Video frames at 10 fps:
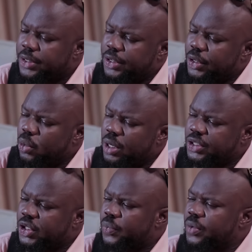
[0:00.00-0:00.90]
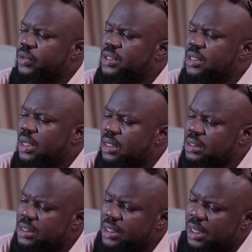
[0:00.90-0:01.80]
the day you went shopping with
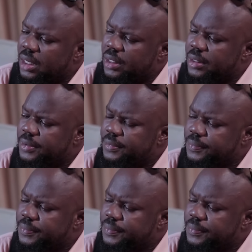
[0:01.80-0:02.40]
Auntie Ellie?